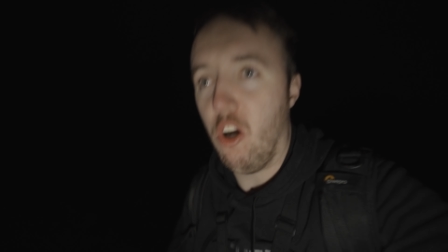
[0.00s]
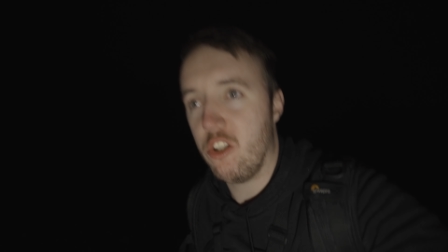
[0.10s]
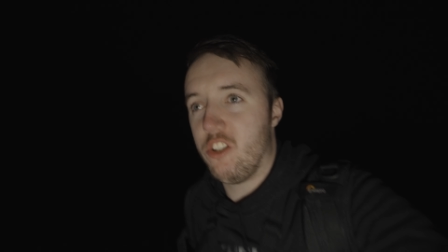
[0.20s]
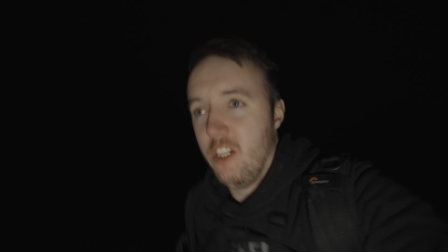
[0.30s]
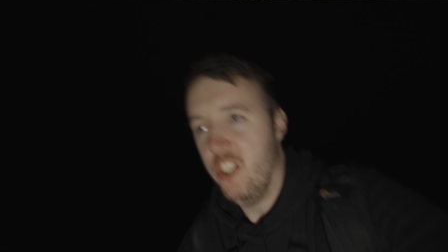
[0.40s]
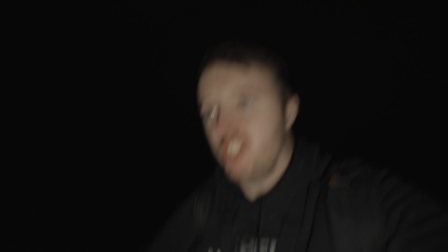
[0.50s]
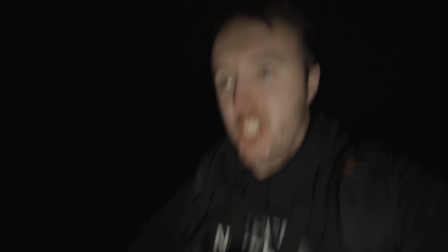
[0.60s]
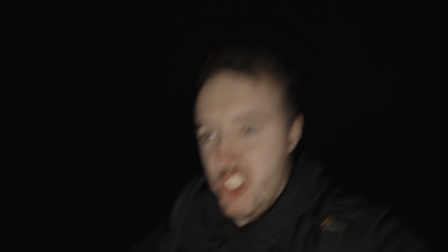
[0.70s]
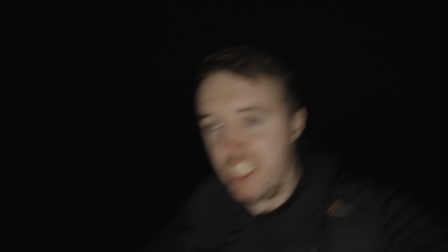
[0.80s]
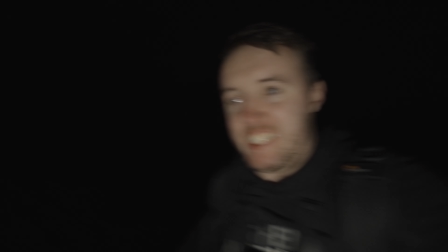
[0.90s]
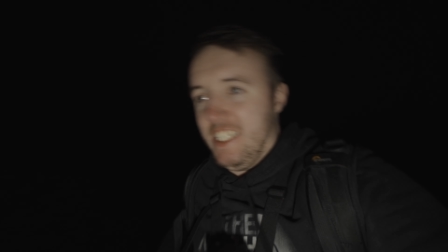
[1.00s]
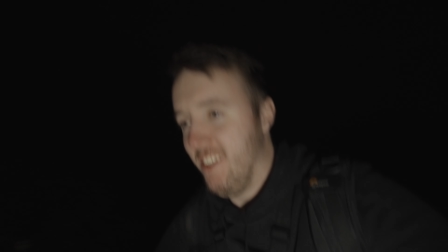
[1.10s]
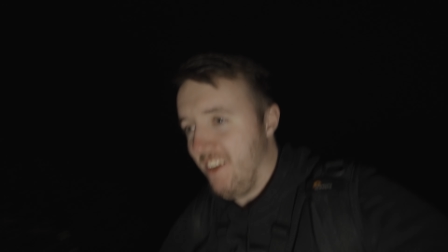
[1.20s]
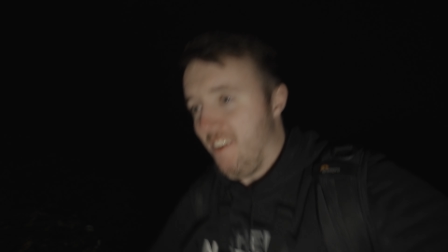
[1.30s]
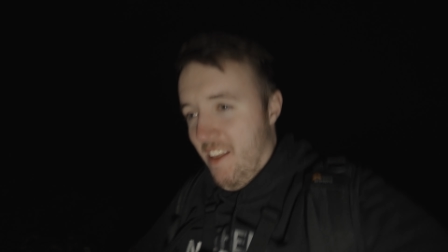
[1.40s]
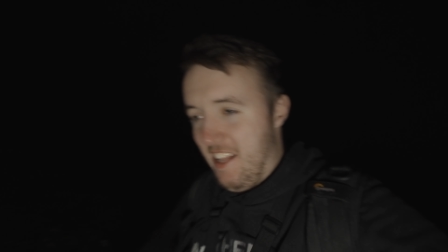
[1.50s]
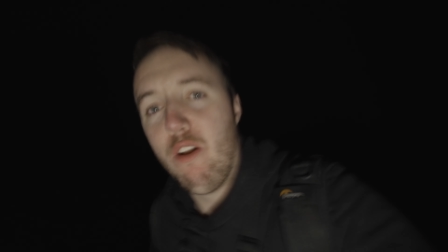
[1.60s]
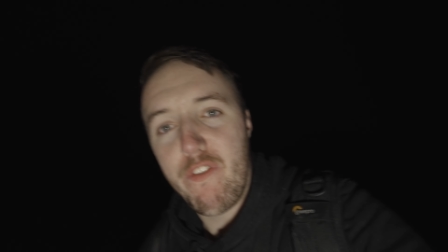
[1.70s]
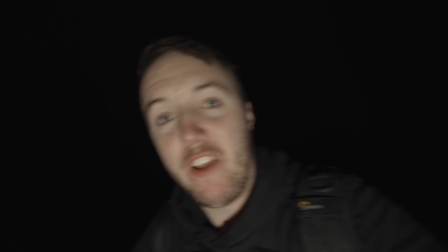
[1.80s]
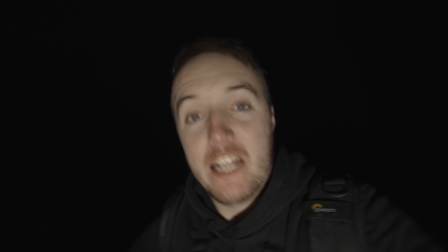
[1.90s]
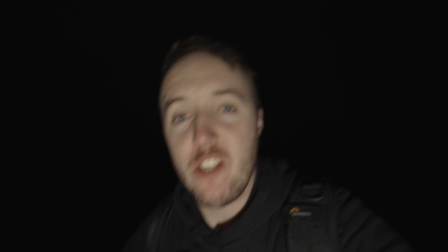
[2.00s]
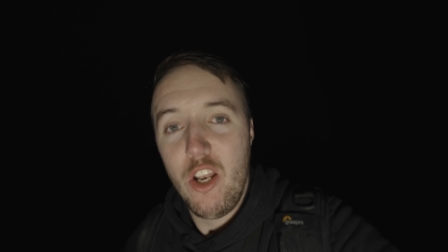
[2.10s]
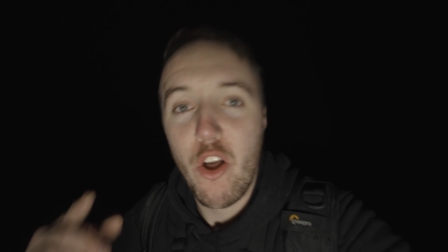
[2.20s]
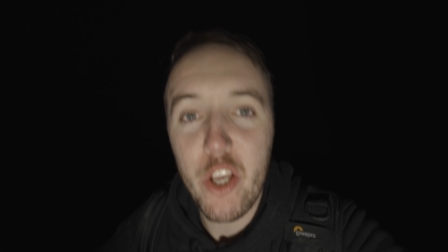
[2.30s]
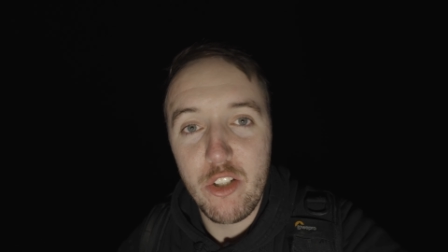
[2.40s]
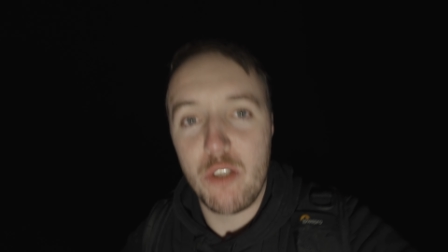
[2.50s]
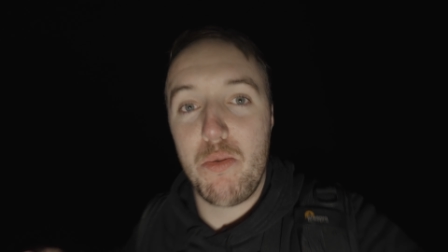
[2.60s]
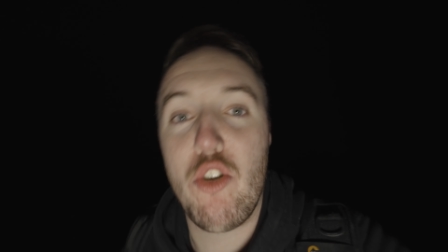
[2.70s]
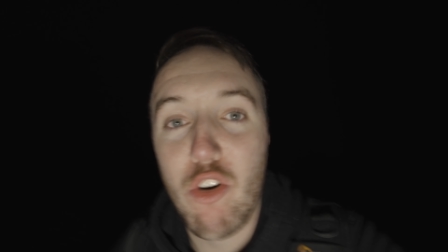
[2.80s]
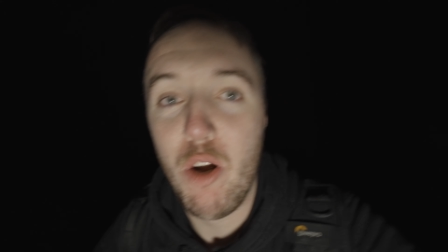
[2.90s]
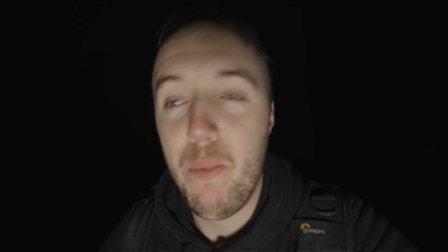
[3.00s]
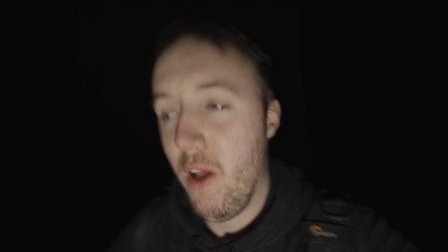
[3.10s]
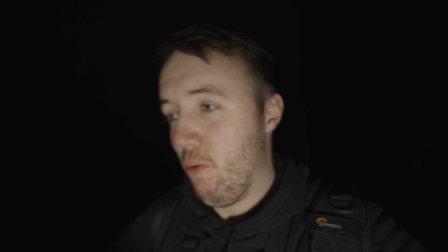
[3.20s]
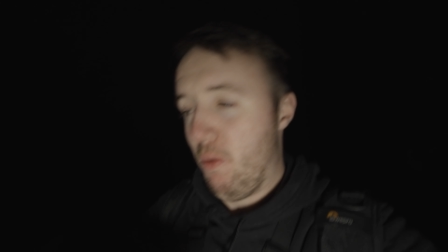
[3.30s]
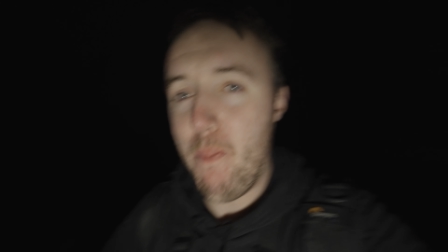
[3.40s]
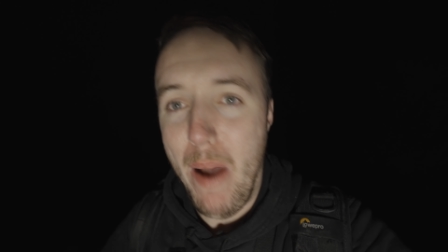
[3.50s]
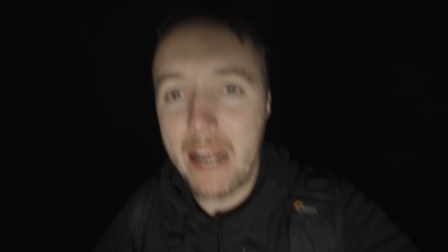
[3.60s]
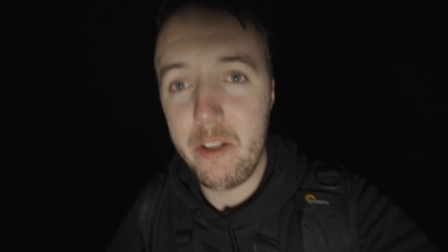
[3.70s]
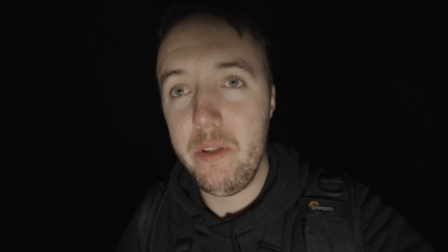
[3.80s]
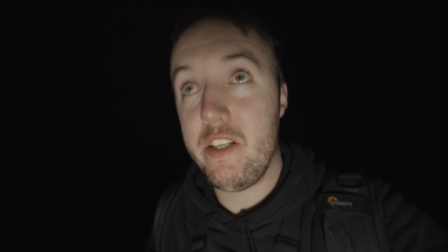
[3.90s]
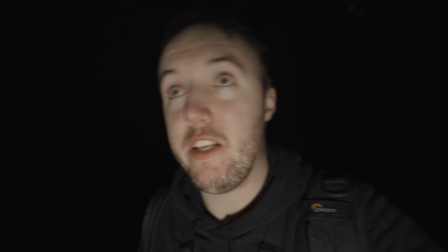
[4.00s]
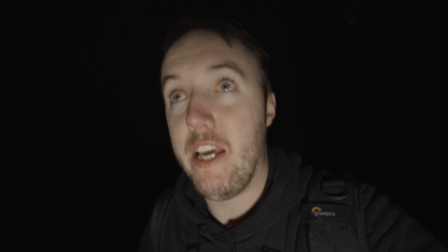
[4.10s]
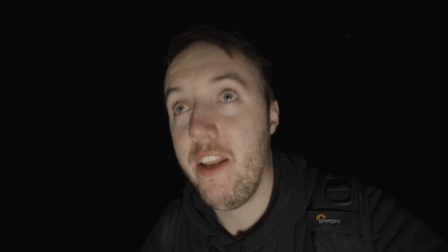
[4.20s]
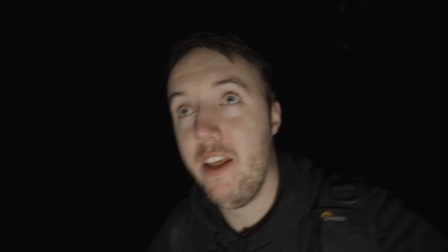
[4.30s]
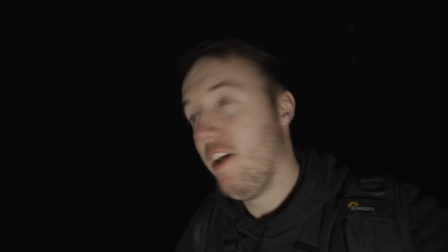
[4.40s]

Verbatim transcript: Dogs, shit. Don't forget to like and subscribe. We'll be back doing this again.